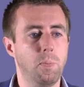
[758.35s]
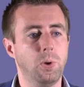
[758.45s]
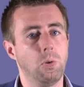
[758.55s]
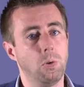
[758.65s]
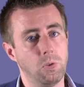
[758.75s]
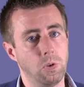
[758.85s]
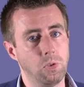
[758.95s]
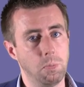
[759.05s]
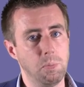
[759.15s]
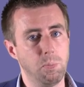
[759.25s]
but there are also
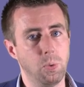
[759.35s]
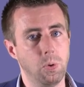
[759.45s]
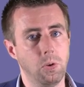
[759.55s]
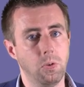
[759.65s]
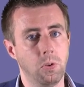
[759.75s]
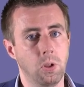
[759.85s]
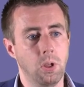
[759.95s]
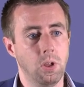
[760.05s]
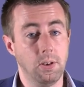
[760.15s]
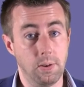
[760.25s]
some important
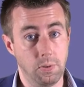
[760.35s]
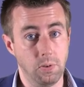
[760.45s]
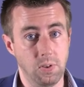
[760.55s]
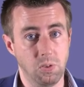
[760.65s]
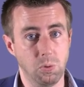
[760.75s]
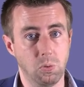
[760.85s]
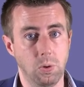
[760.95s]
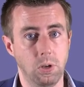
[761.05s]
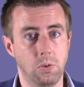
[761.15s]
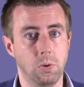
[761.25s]
differences
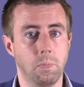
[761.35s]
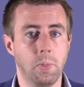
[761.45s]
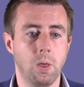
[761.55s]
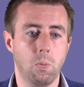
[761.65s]
between the two.